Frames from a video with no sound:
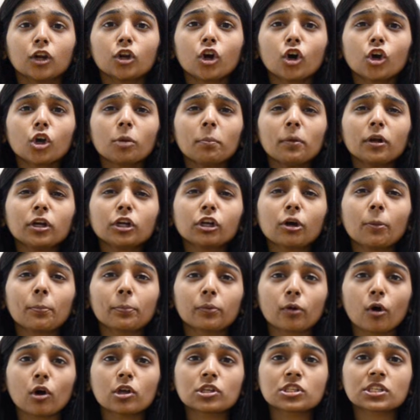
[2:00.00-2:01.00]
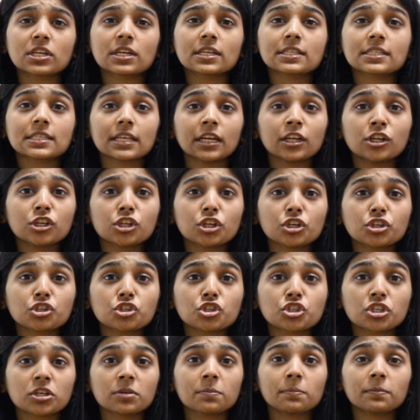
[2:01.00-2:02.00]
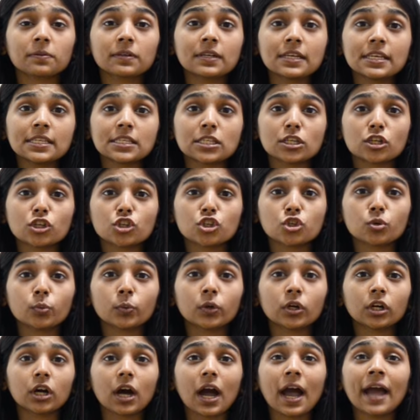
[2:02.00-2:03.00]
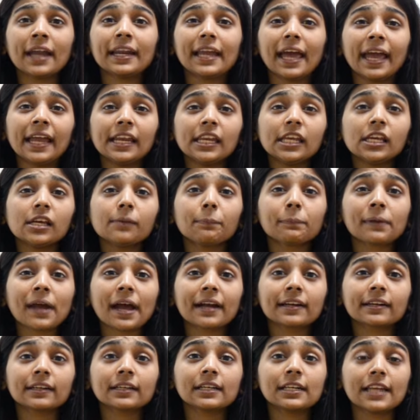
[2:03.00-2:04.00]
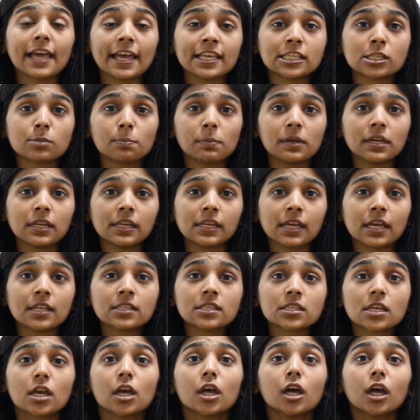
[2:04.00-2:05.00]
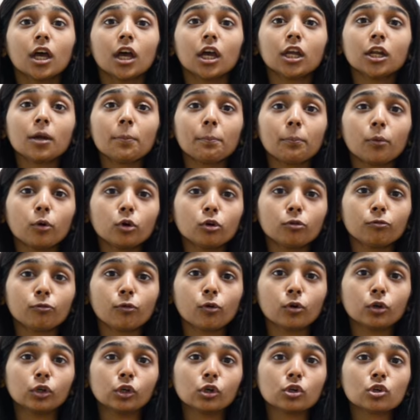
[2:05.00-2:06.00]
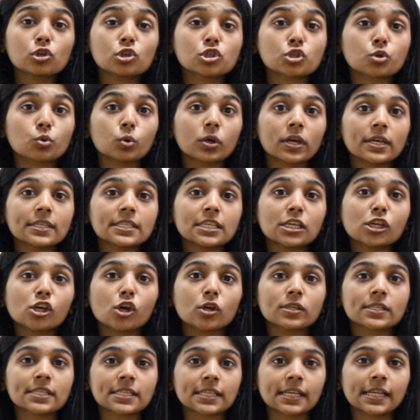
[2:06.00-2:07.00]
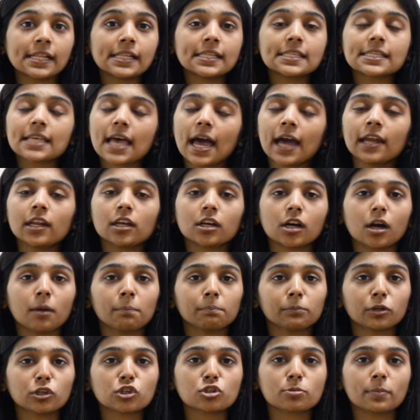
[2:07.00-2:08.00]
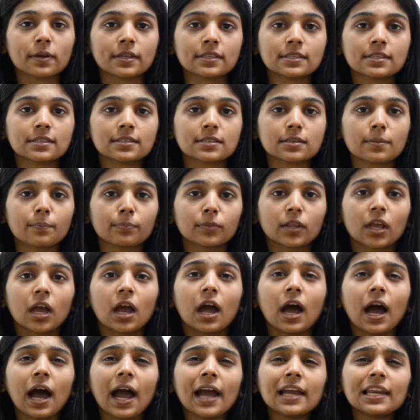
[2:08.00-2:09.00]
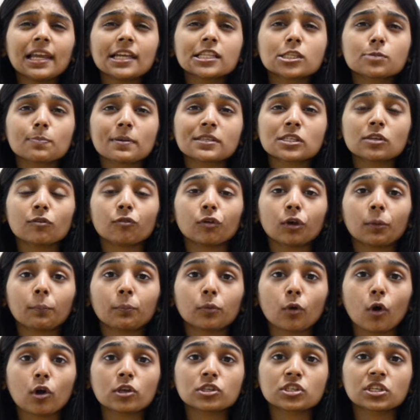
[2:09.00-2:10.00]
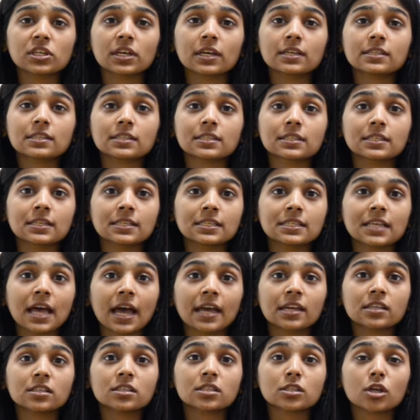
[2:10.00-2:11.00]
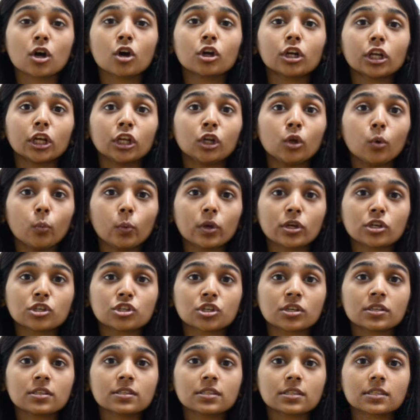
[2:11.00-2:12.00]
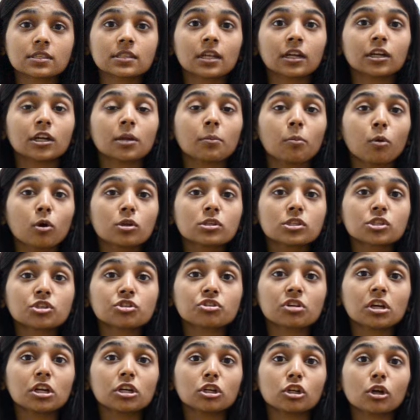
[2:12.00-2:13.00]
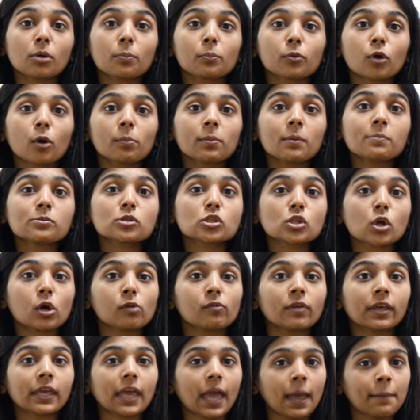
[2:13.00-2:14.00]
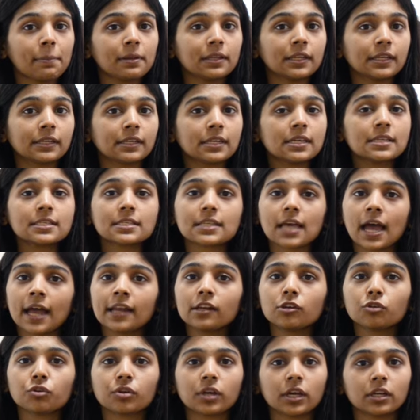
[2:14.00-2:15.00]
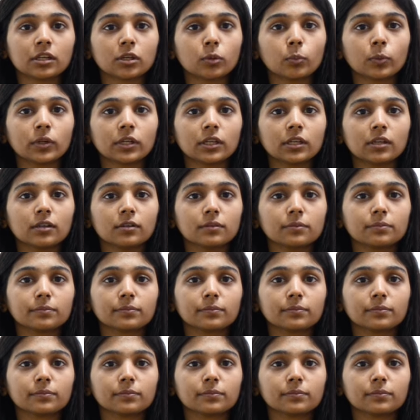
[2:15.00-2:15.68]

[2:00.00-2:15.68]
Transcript: Document your projects, internship, research work, and any practical experience in a portfolio showcasing your skills and accomplishments. Highlight specific projects, designs, or innovations that demonstrate your problem-solving abilities and creativity.